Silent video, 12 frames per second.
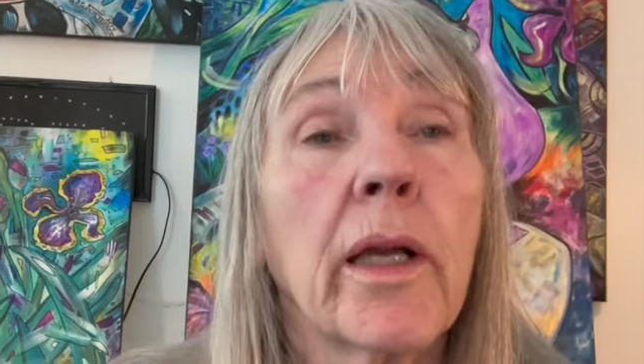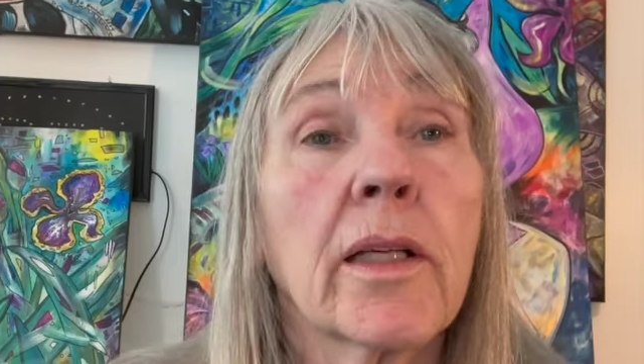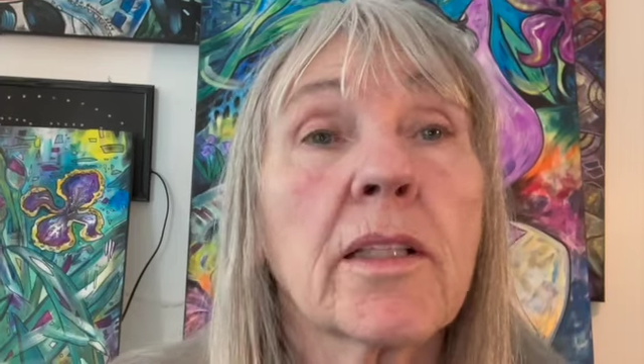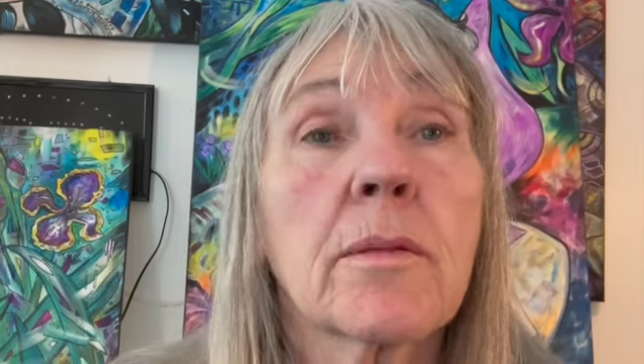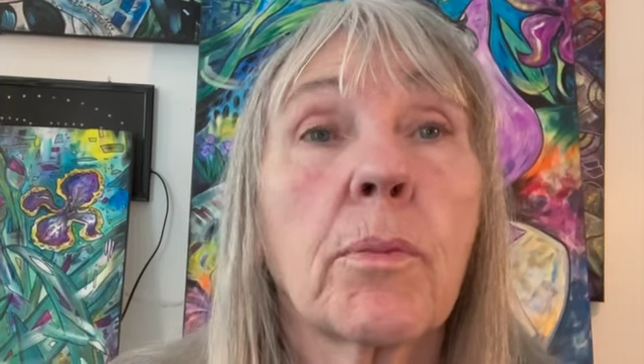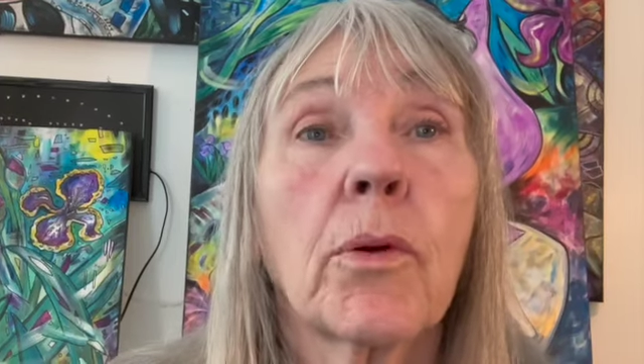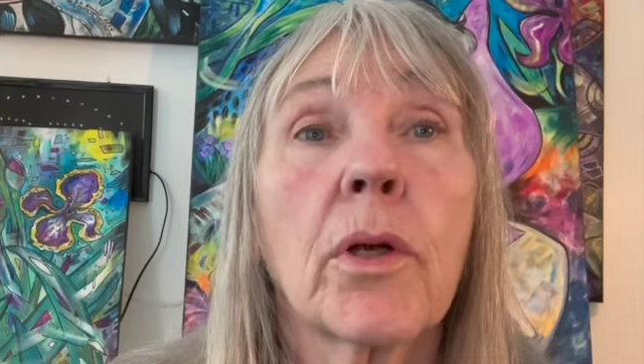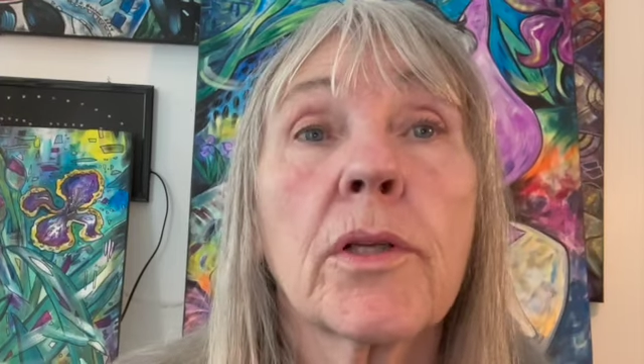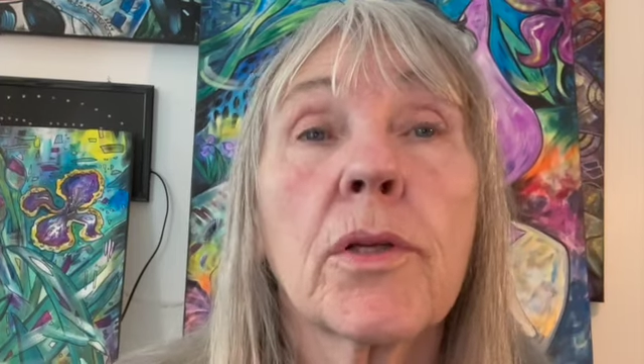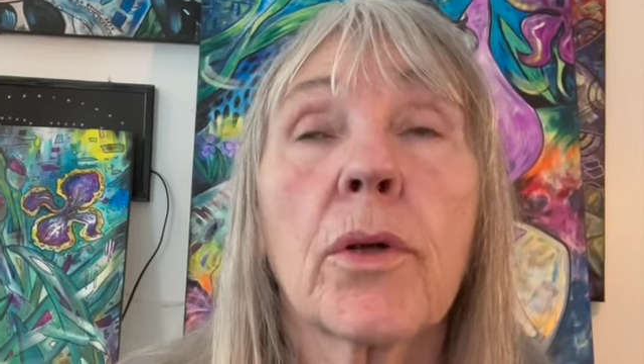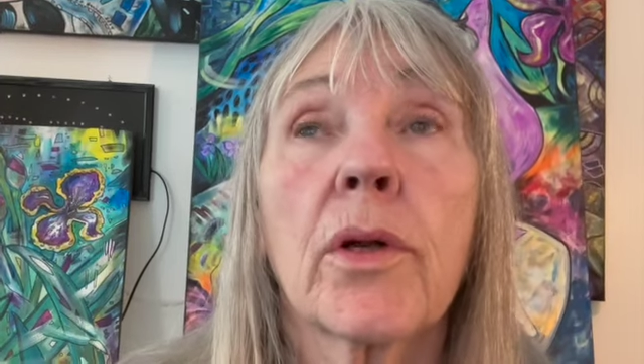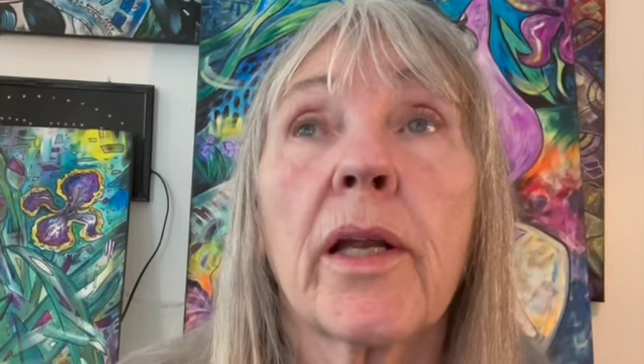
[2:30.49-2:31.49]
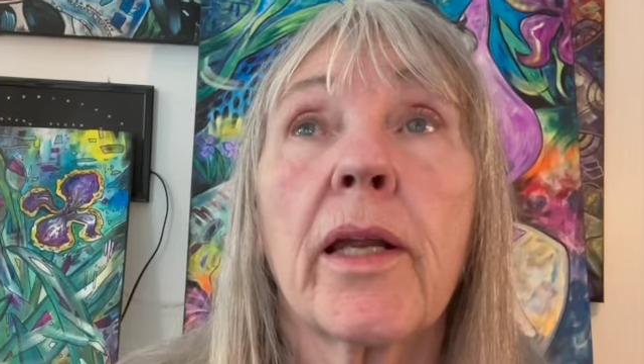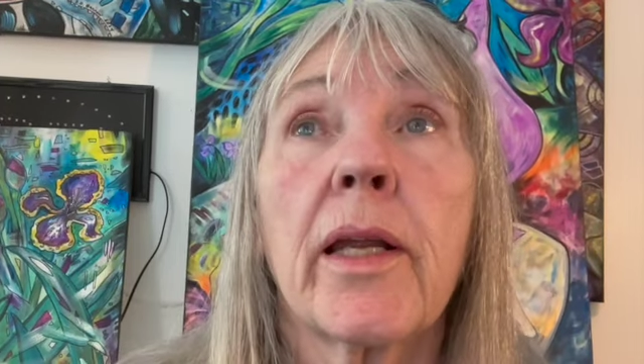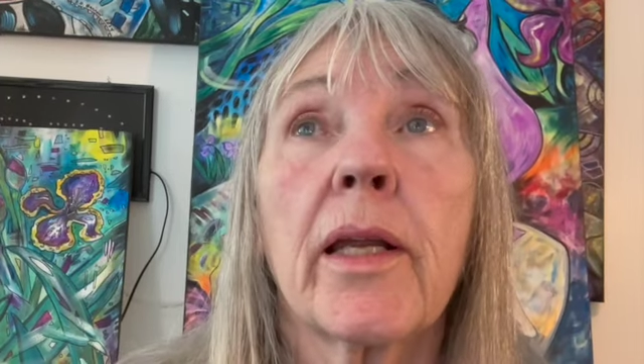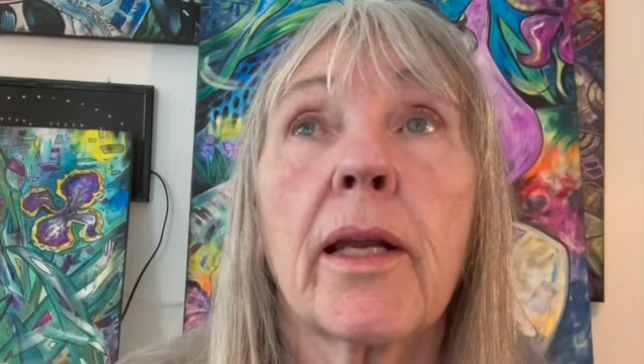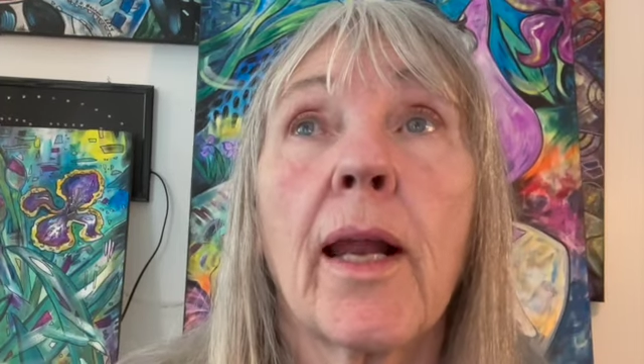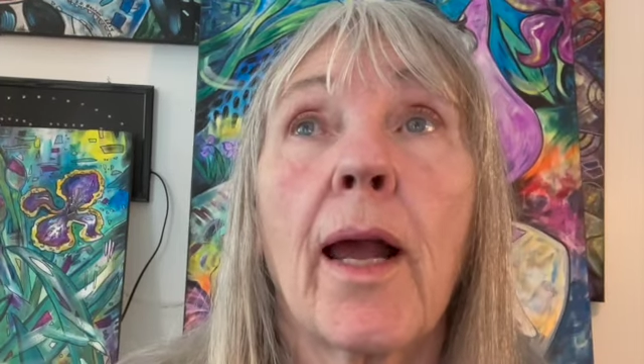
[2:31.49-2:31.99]
exploratory
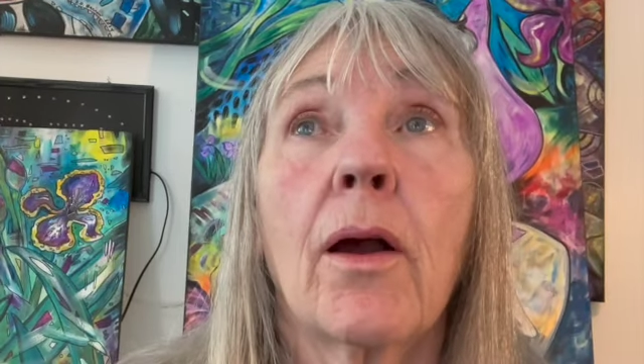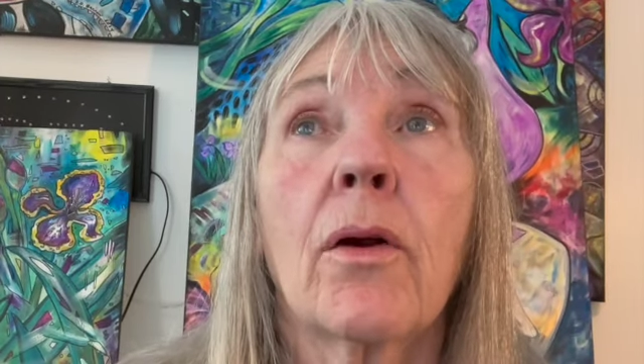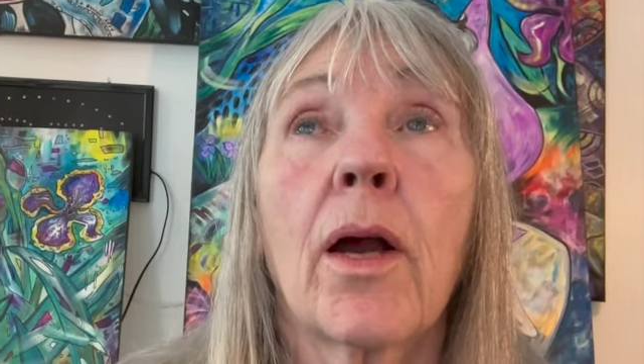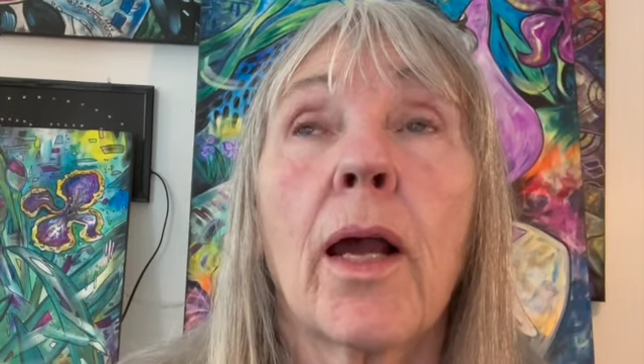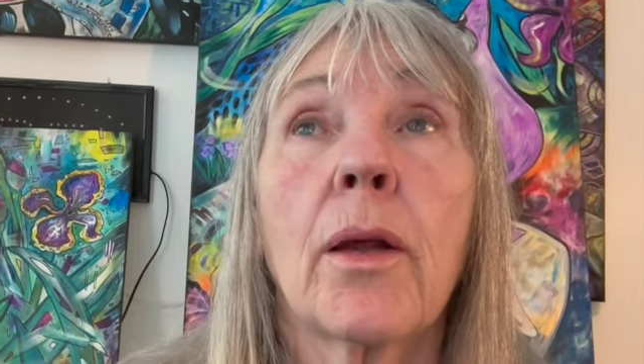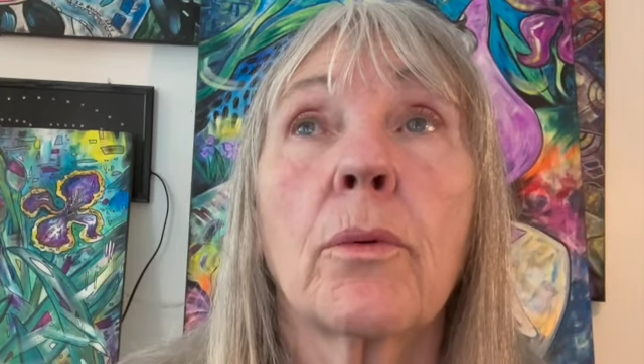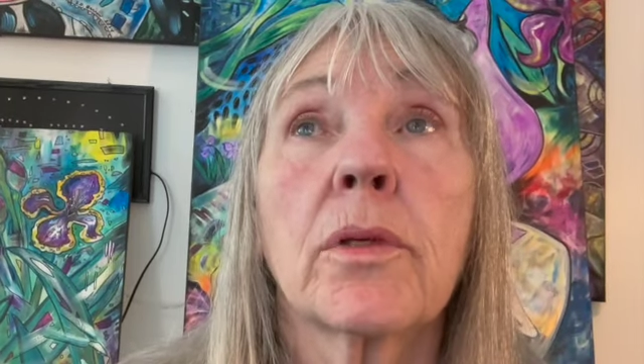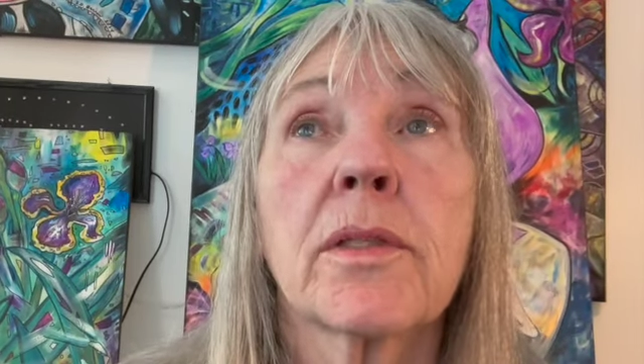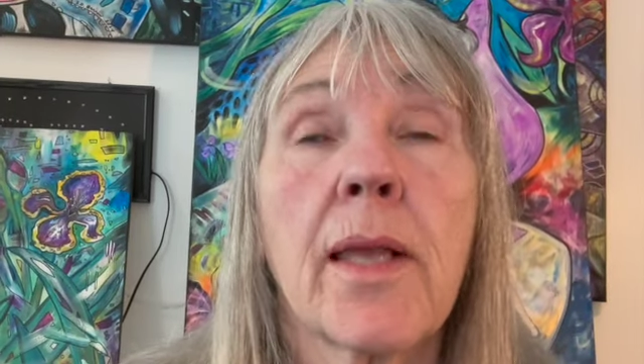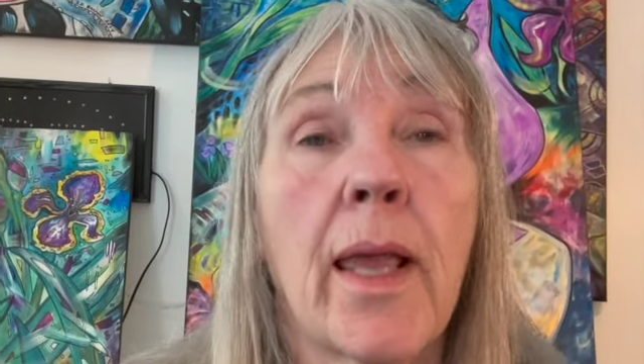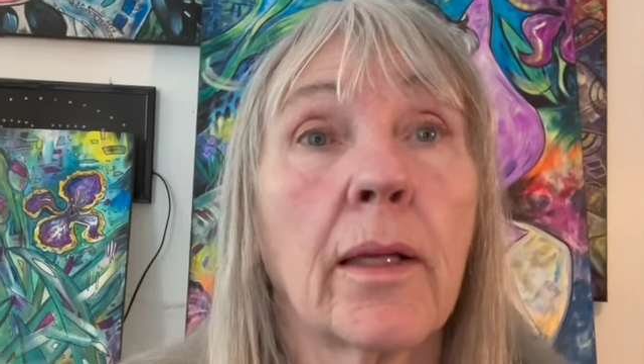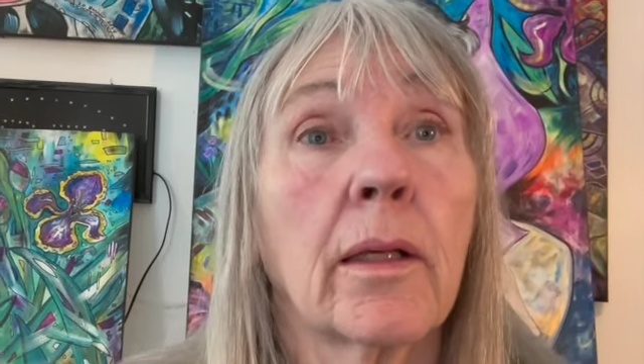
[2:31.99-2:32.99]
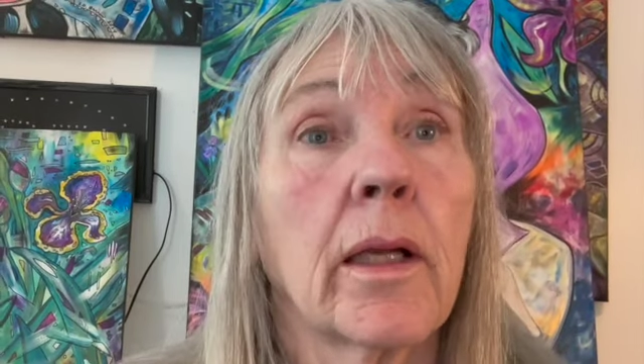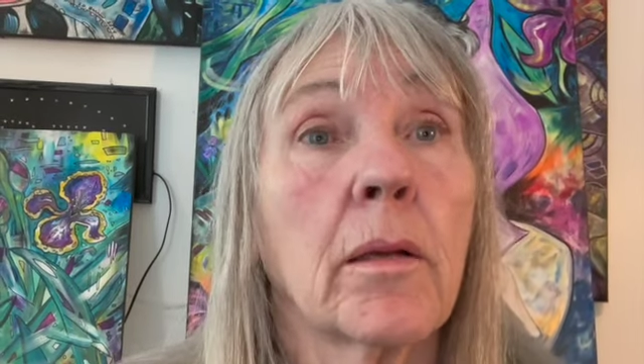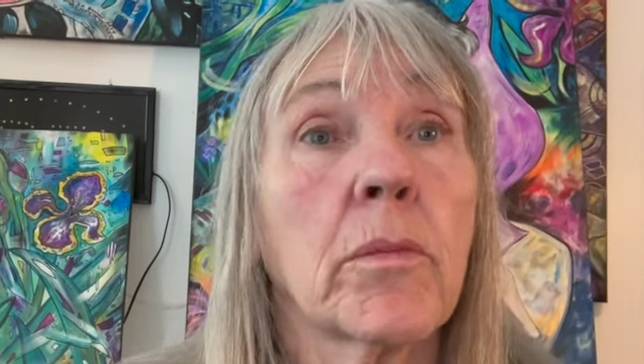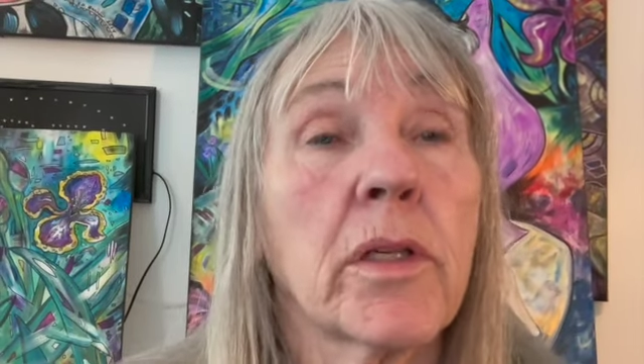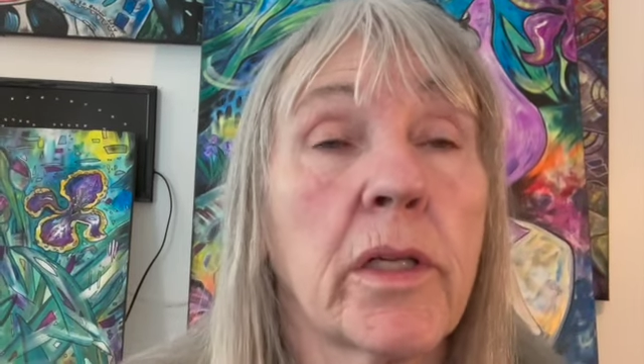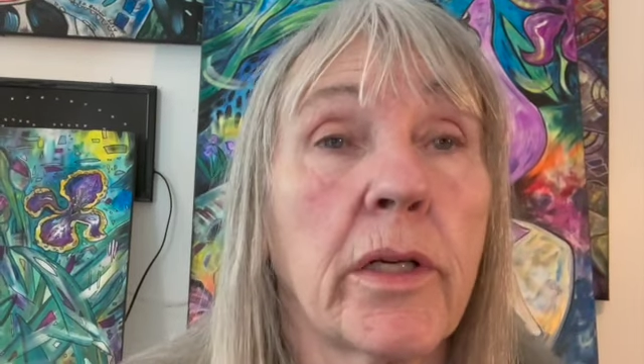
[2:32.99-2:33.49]
in how I was
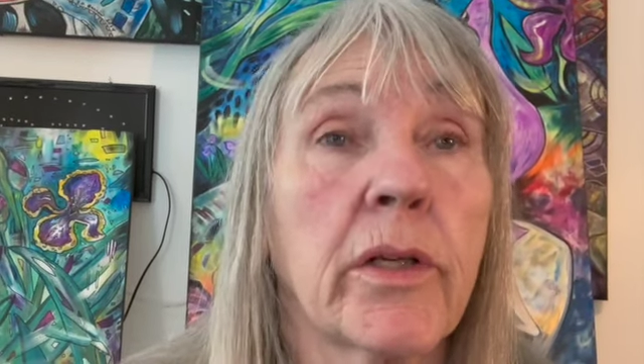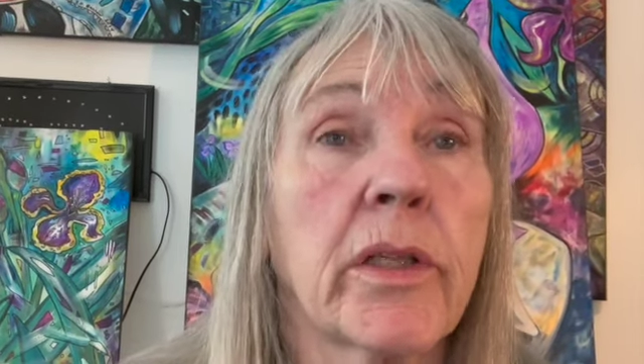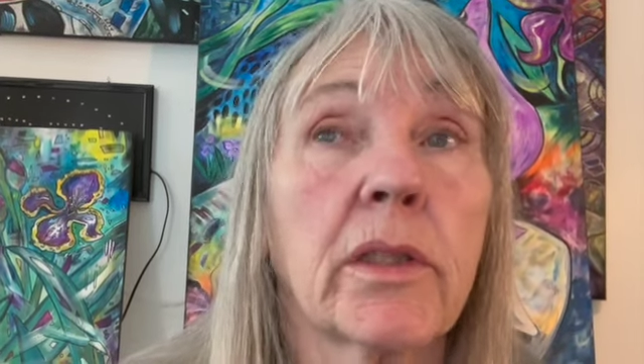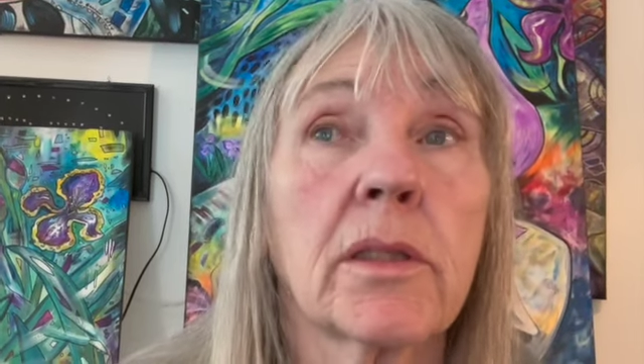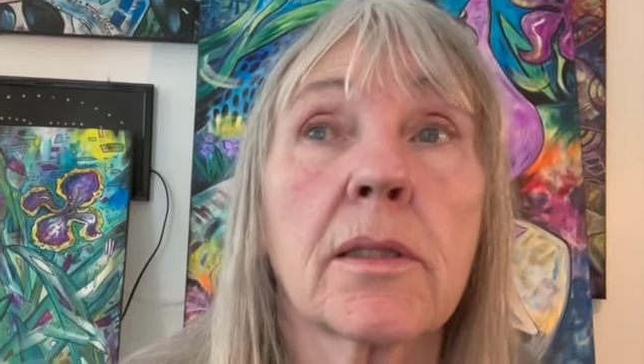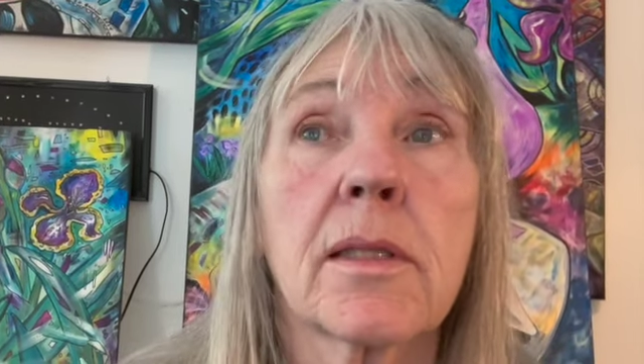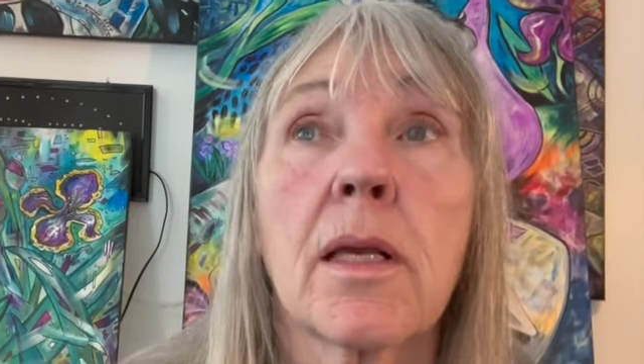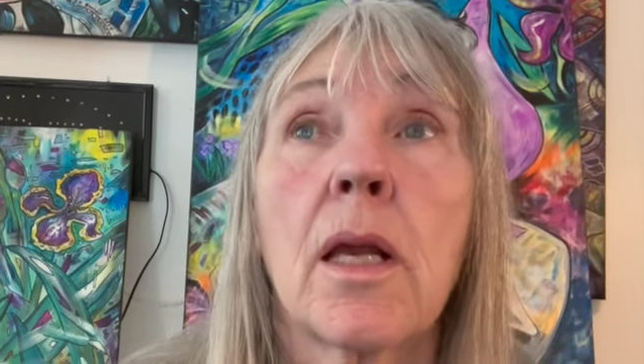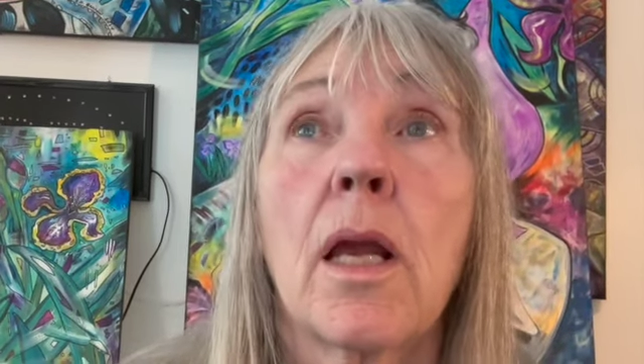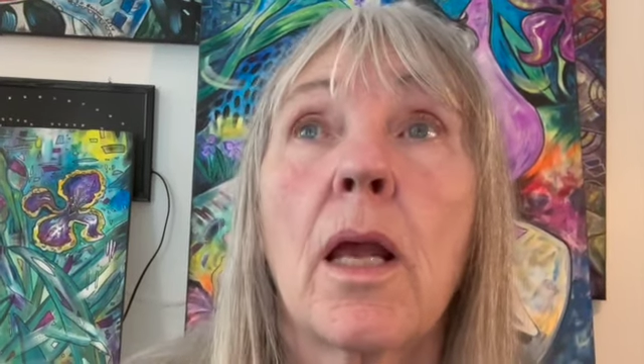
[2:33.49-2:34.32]
handling materials,